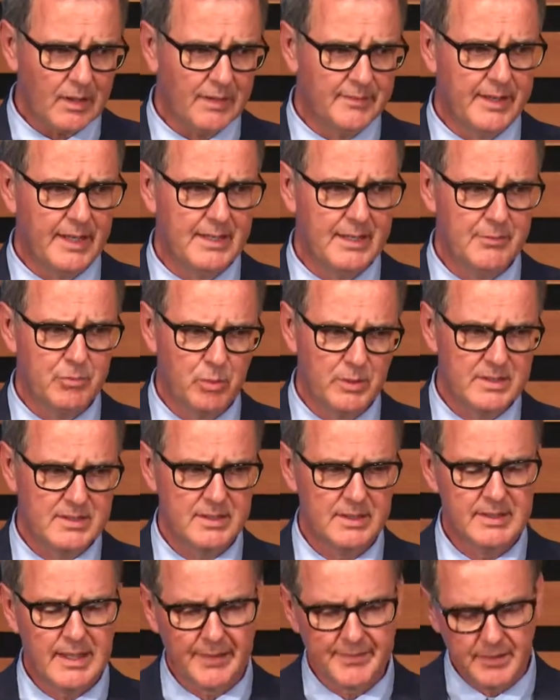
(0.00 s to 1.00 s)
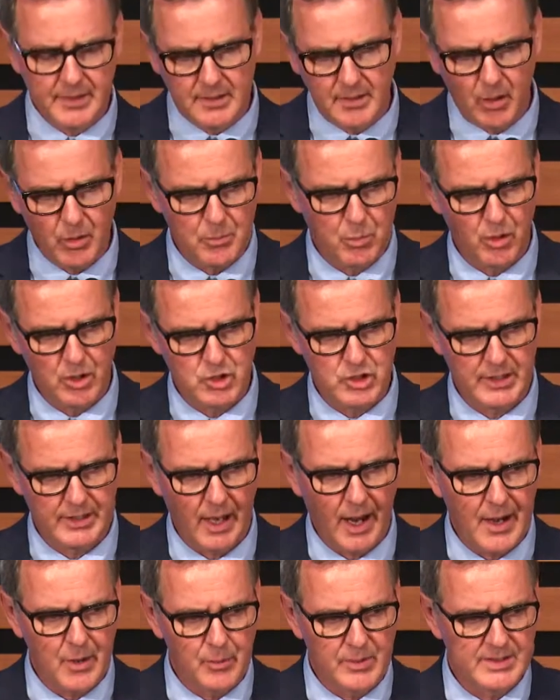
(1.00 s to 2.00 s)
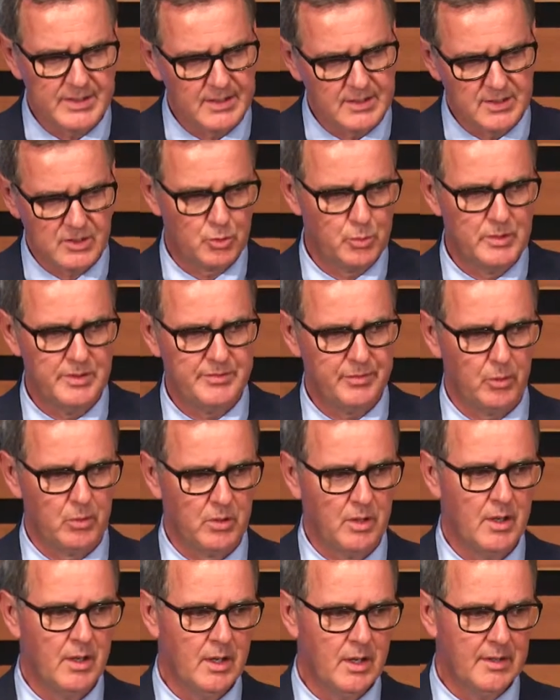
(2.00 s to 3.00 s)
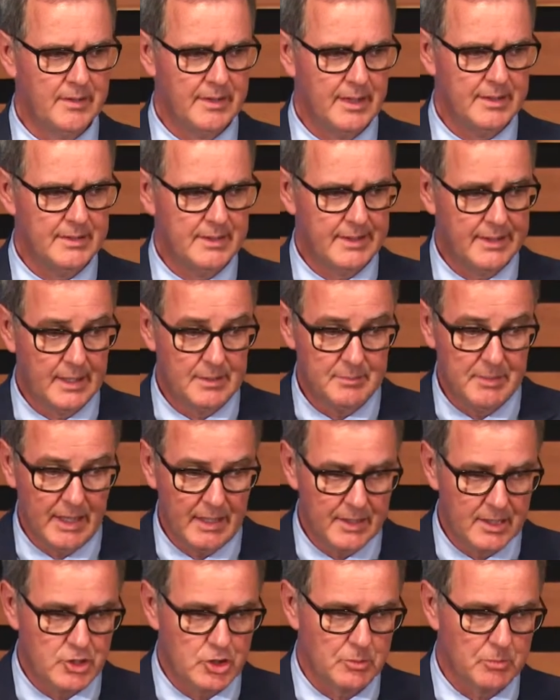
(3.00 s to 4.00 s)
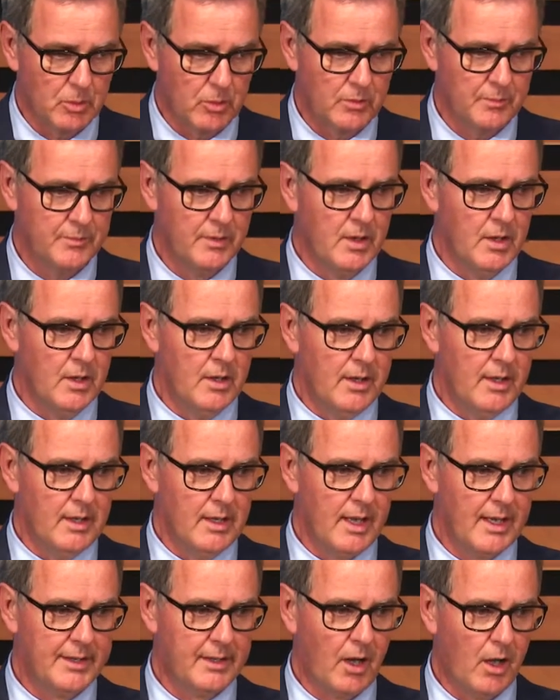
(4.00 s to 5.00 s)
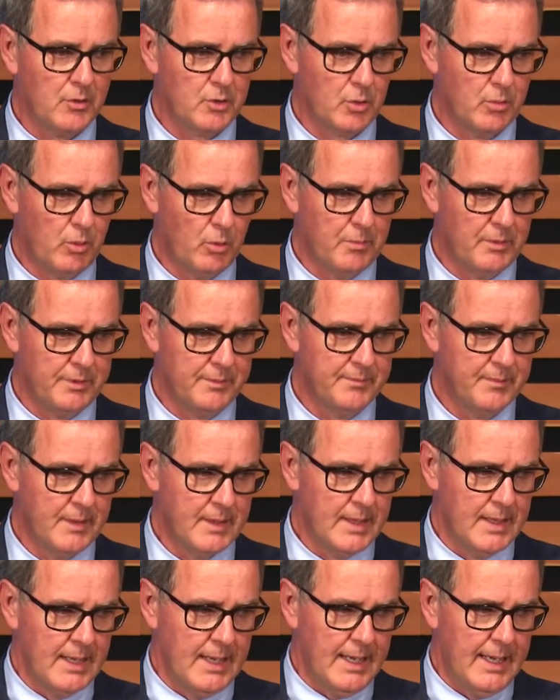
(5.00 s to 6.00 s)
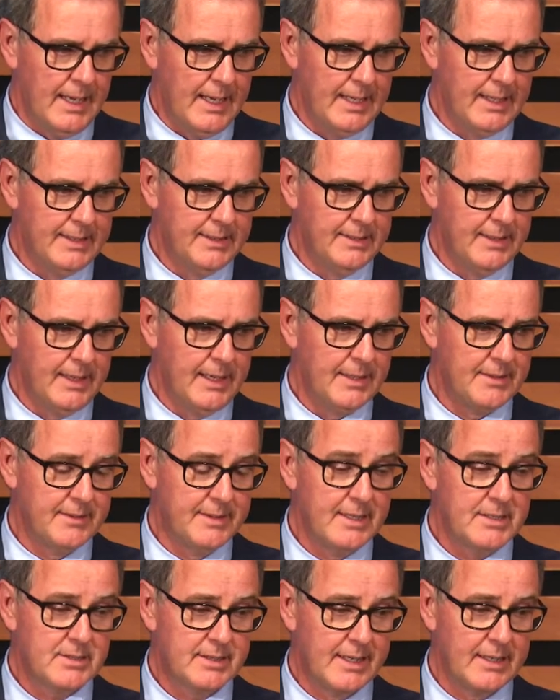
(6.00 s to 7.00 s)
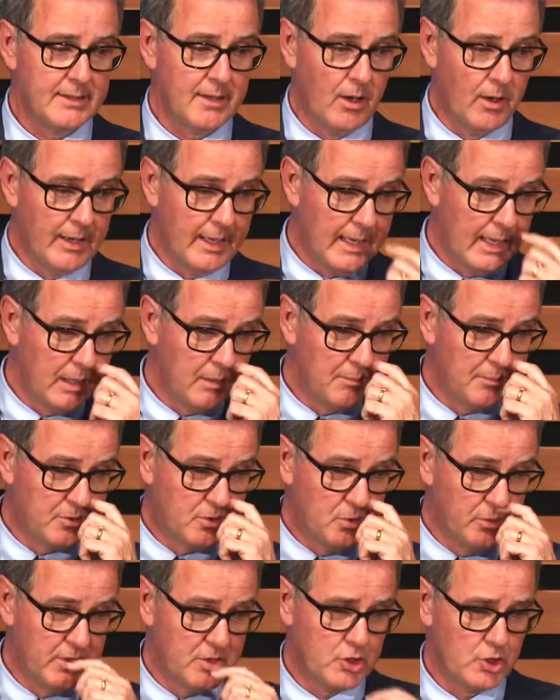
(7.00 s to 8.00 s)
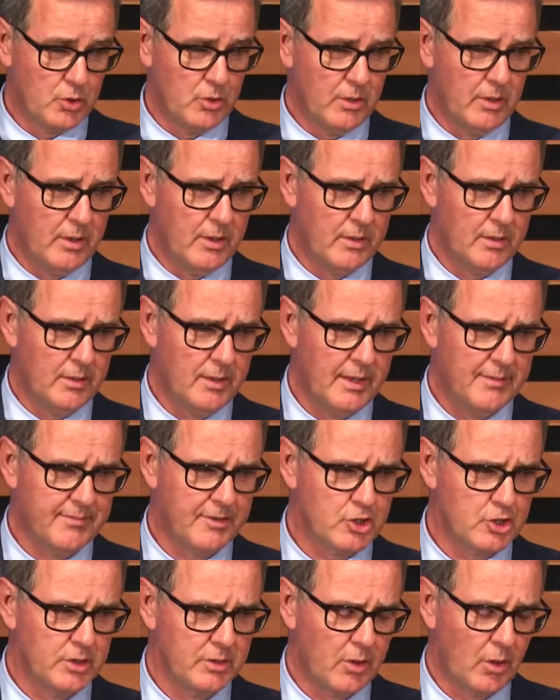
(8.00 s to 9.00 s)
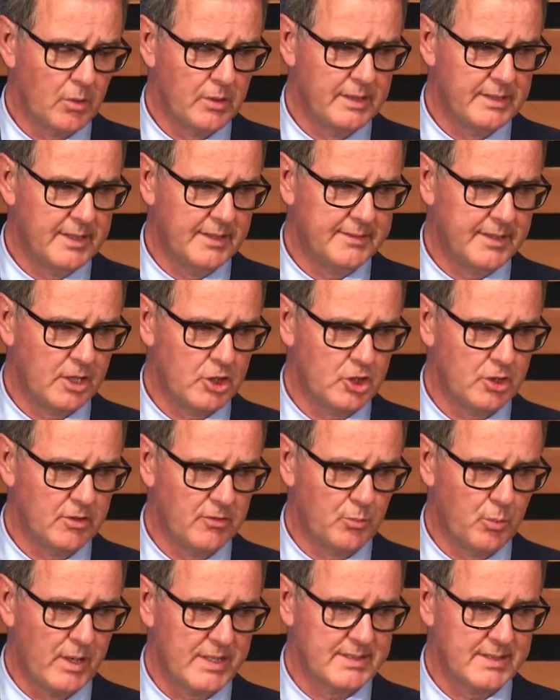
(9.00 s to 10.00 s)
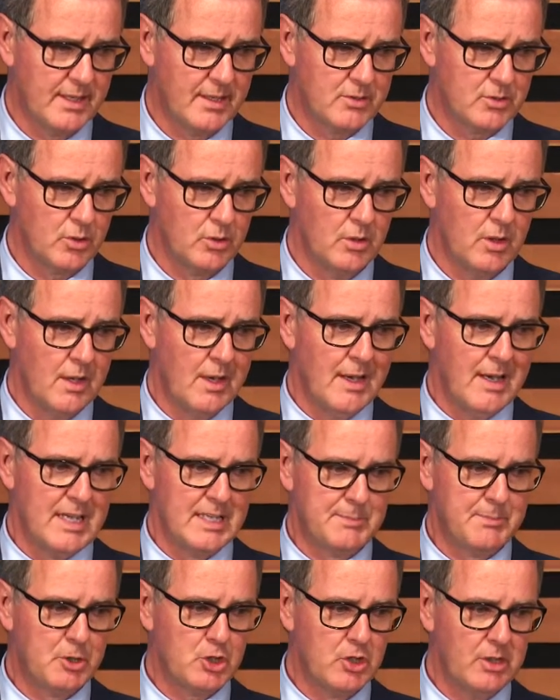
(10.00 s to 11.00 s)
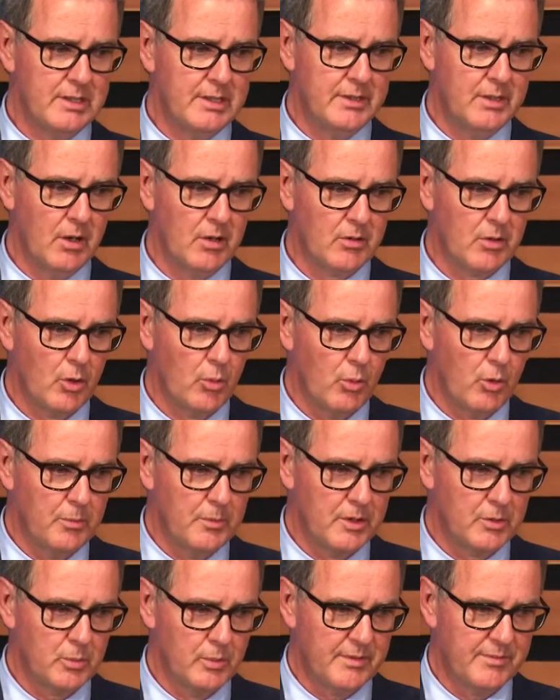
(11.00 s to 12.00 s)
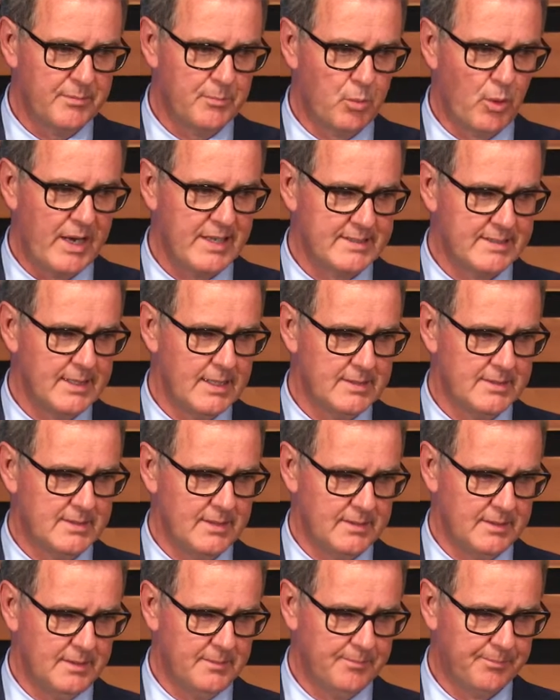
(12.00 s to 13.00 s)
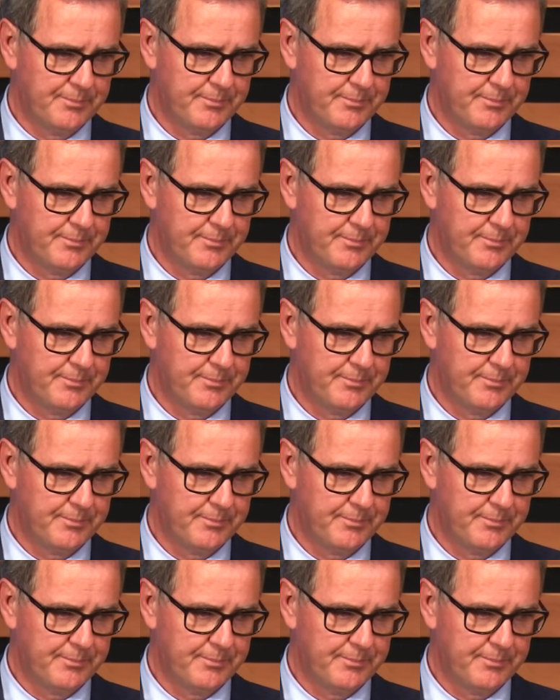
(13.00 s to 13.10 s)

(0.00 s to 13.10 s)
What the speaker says: Then if we say that in our project, high risk is threefold, then they can be eligible, like other women. And this can help to ensure efficient early detection of breast cancer, especially in younger women with breast density.